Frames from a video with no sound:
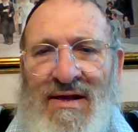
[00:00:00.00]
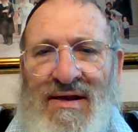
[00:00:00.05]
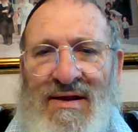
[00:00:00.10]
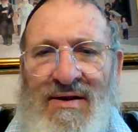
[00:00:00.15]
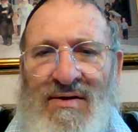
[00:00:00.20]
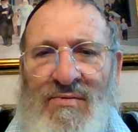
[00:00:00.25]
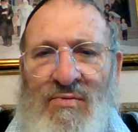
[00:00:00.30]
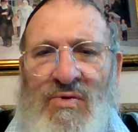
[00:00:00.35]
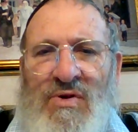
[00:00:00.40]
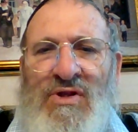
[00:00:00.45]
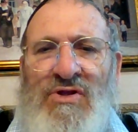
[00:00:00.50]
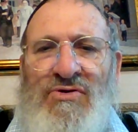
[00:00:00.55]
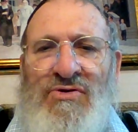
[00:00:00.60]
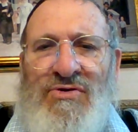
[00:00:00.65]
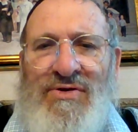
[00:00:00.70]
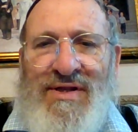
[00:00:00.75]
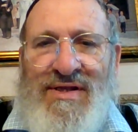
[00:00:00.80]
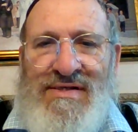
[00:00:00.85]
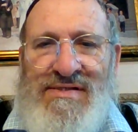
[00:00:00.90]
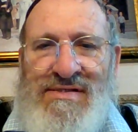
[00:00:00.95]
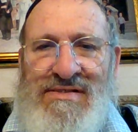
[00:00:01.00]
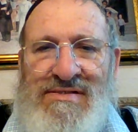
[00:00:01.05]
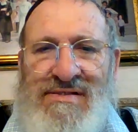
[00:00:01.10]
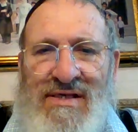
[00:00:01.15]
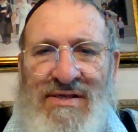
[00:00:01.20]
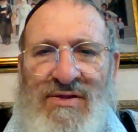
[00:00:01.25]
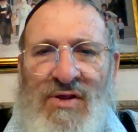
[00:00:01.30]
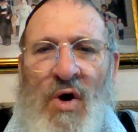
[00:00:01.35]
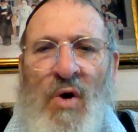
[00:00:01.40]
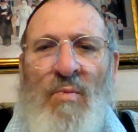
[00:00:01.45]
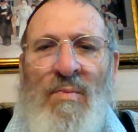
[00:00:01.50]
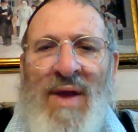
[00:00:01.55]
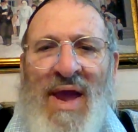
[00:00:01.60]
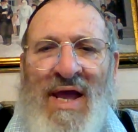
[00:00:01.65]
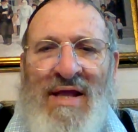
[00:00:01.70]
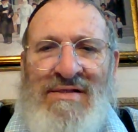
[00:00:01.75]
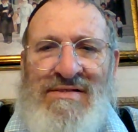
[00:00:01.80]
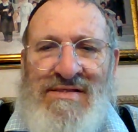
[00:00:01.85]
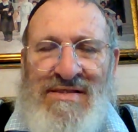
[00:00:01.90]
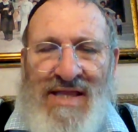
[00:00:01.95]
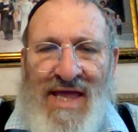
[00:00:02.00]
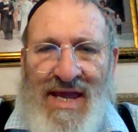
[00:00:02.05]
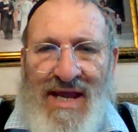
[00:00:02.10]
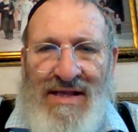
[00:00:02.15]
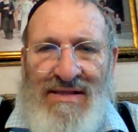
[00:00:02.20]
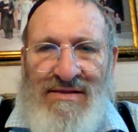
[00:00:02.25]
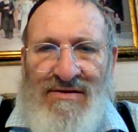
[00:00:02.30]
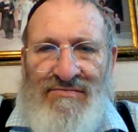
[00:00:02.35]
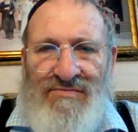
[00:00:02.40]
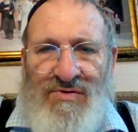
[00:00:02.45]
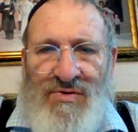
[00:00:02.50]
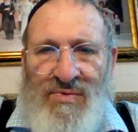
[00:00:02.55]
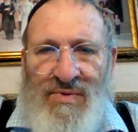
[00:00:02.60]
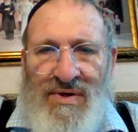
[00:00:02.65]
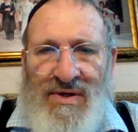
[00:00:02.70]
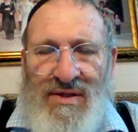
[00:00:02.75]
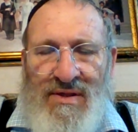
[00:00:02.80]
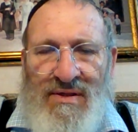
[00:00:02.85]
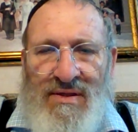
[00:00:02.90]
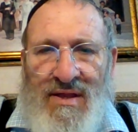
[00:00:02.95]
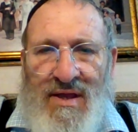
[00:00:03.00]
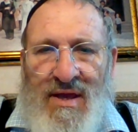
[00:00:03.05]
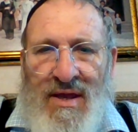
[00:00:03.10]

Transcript: wilderness, a no man's land, if you will?